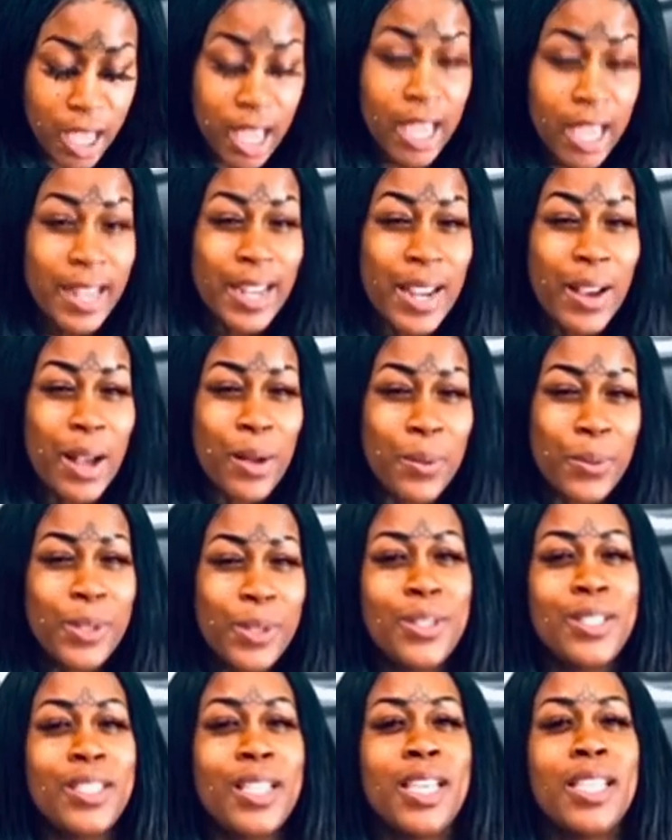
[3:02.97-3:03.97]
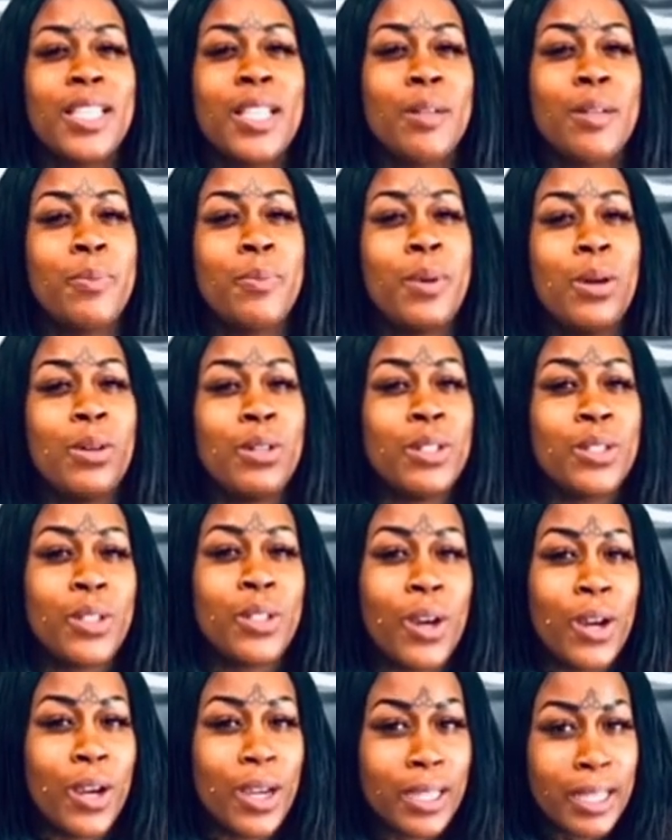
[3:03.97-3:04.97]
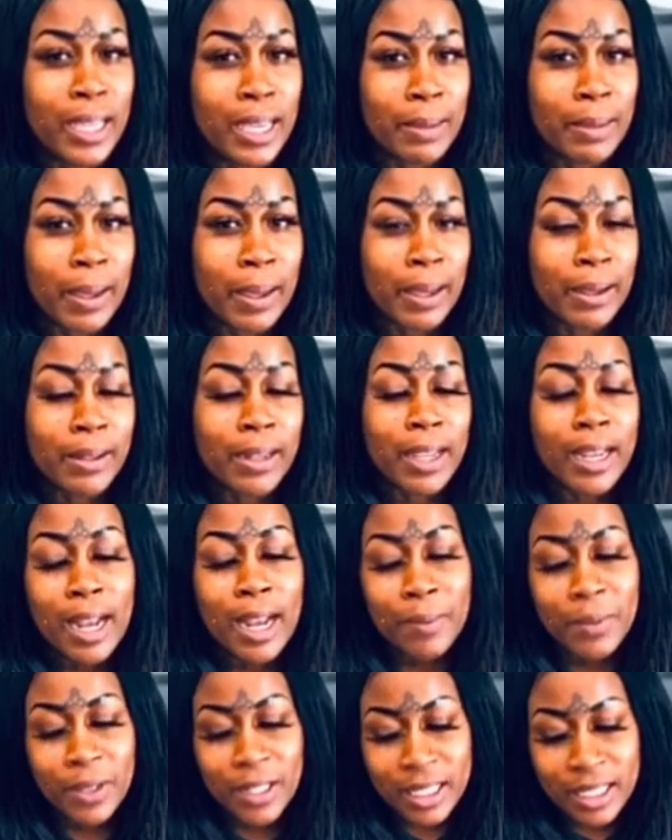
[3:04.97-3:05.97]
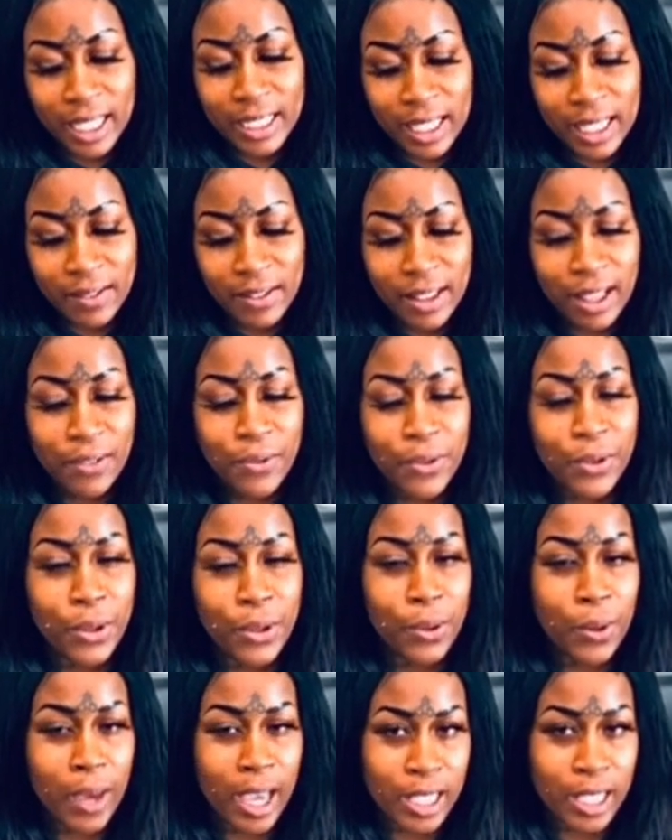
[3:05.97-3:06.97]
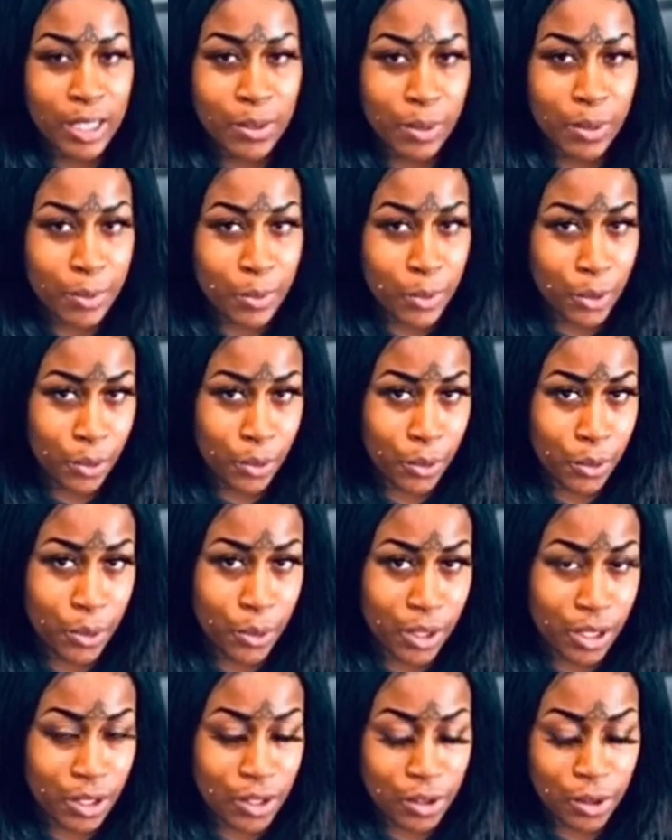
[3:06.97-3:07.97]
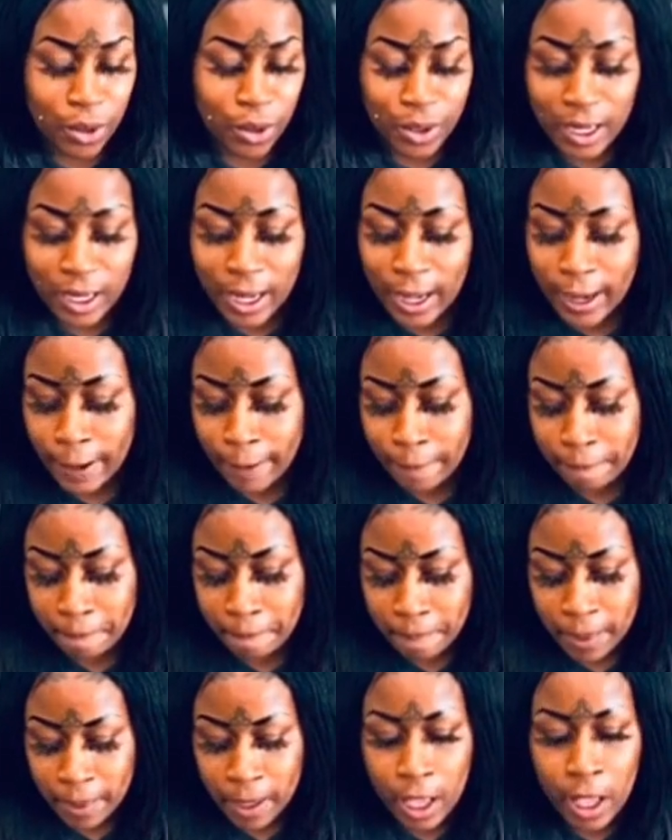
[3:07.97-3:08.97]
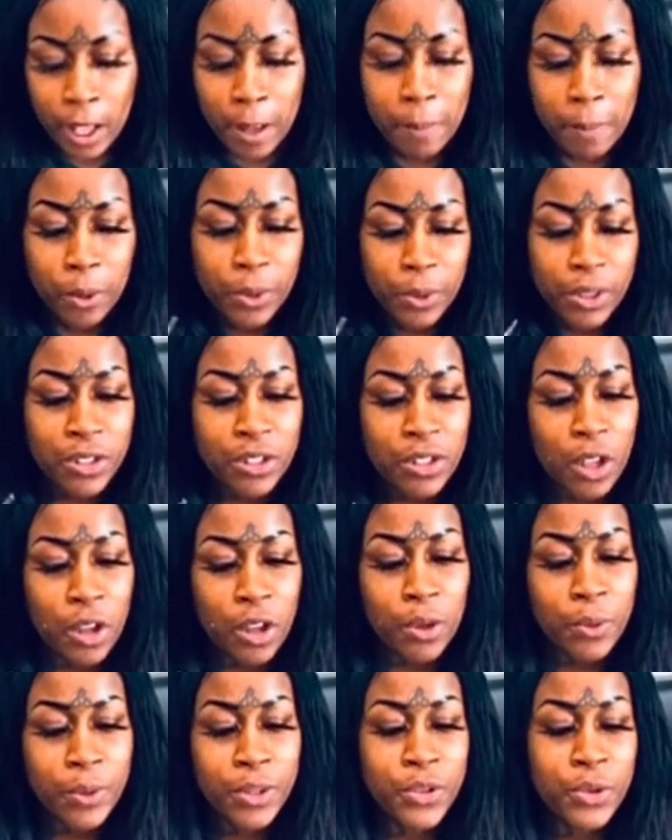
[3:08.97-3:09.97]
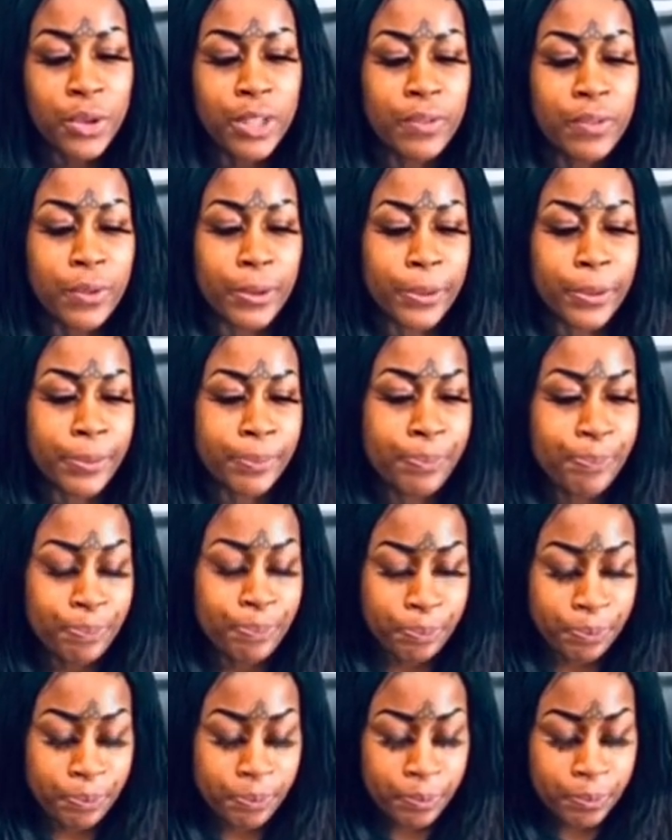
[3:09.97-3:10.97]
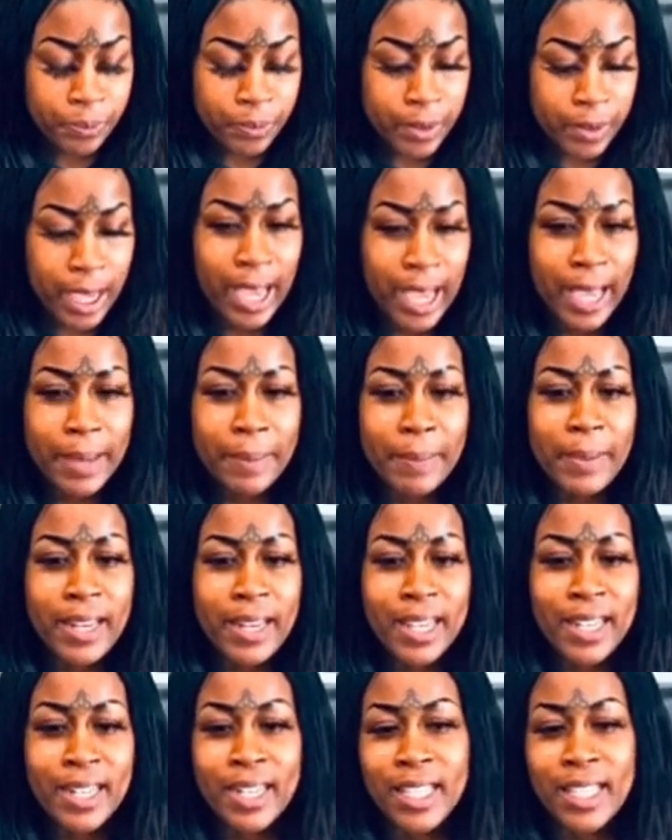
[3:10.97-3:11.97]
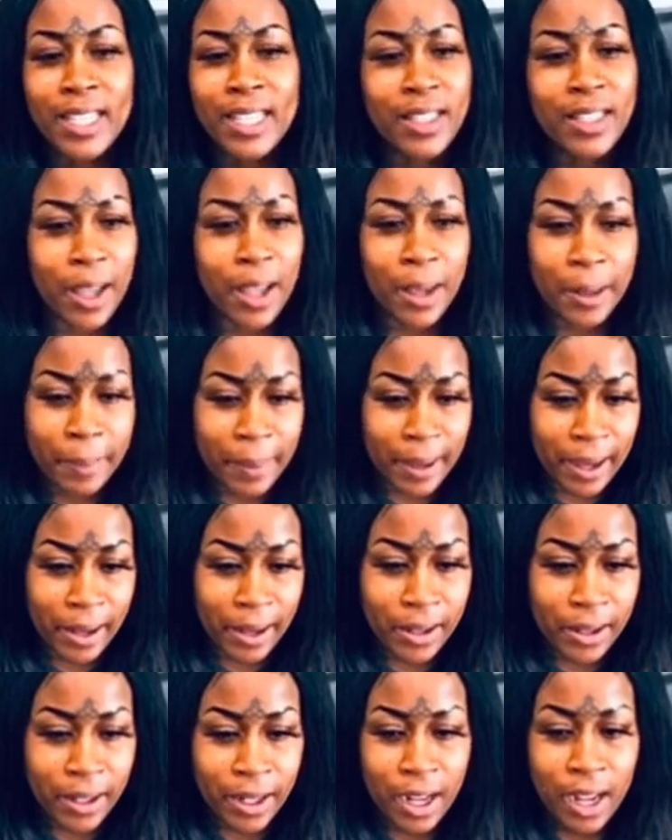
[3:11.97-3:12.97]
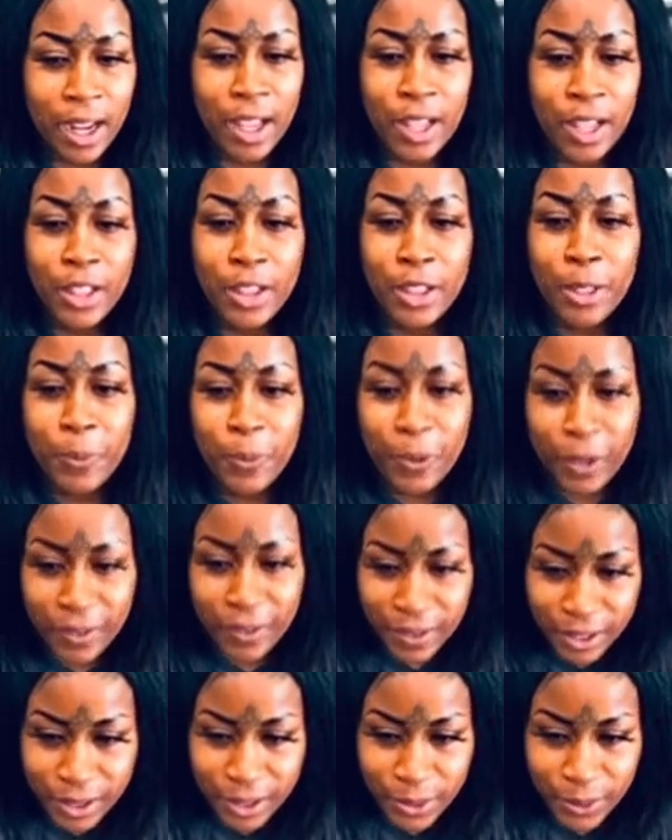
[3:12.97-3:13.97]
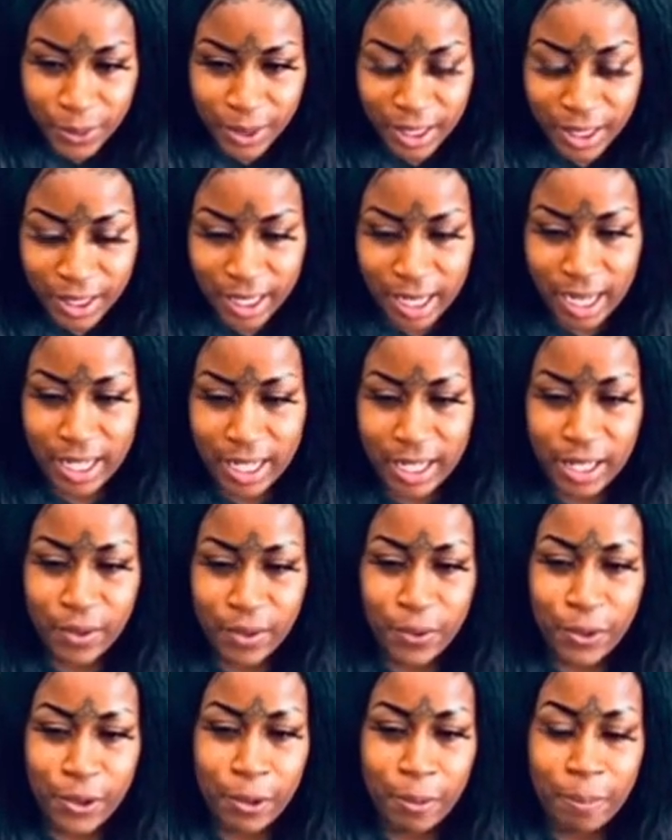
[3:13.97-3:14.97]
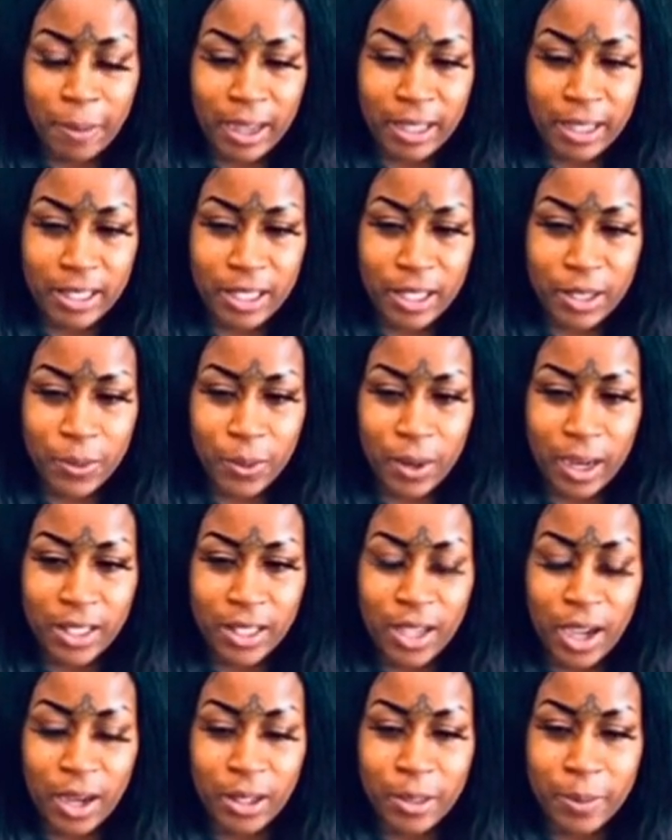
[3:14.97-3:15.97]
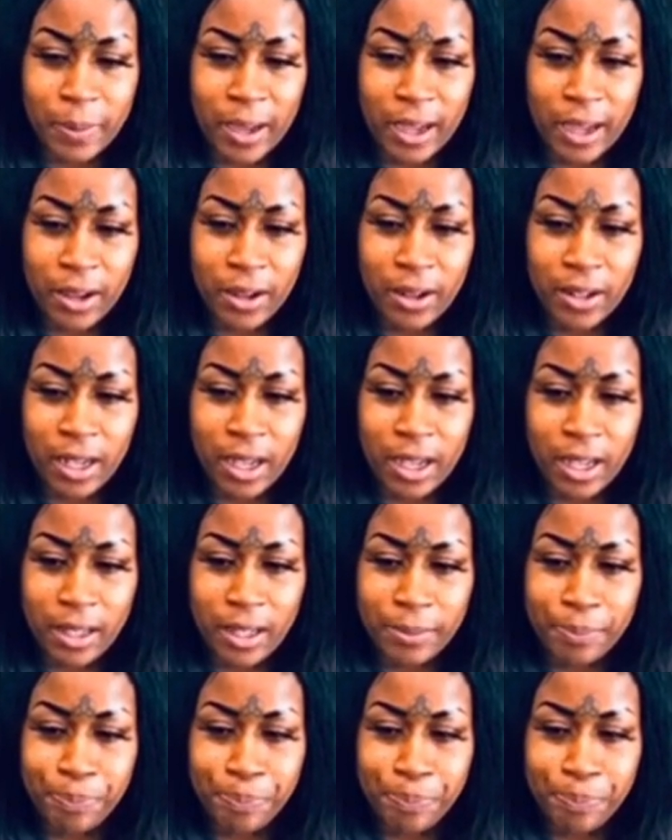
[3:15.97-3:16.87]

Now I will say that a bonus card came out, and I'm going to save that for you as we move through this storyline. But with soul retrieval, I immediately thought about the previous reading that I did for you, Pisces, where I talked about